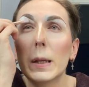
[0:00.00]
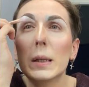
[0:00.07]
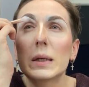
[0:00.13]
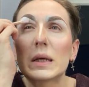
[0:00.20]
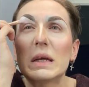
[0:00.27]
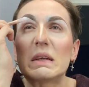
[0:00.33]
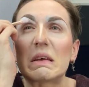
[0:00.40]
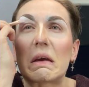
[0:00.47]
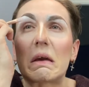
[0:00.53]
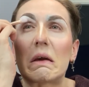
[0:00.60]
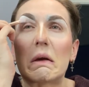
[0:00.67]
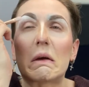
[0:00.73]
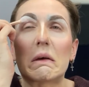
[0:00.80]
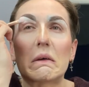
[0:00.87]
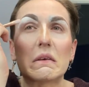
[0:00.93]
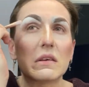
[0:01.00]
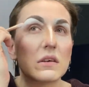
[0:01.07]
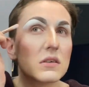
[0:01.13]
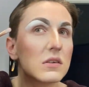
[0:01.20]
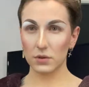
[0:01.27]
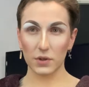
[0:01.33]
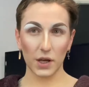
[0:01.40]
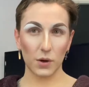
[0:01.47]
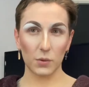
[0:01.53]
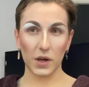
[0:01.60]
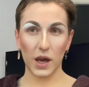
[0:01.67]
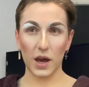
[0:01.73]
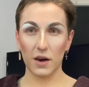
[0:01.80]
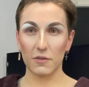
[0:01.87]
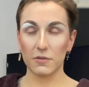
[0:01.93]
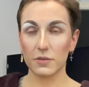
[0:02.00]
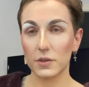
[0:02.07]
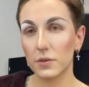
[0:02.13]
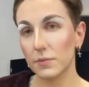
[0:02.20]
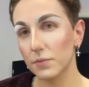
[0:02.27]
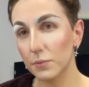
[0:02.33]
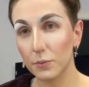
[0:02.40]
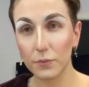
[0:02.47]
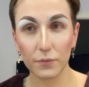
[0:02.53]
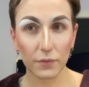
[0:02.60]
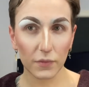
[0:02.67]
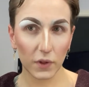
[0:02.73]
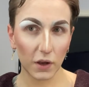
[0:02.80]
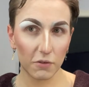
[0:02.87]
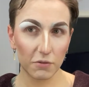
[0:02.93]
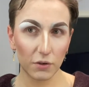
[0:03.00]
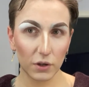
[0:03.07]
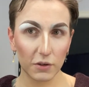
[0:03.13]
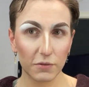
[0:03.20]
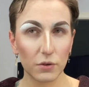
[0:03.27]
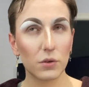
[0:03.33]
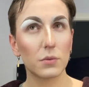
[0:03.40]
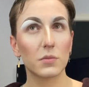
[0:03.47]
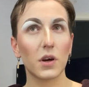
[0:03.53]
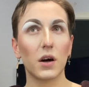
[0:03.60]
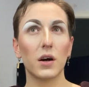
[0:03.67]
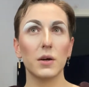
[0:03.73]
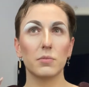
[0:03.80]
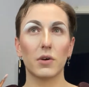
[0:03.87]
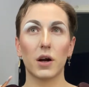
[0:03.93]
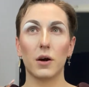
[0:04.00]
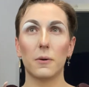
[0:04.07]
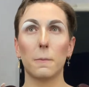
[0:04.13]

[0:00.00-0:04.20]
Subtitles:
Get in. Now we have a fully formed eyebrow.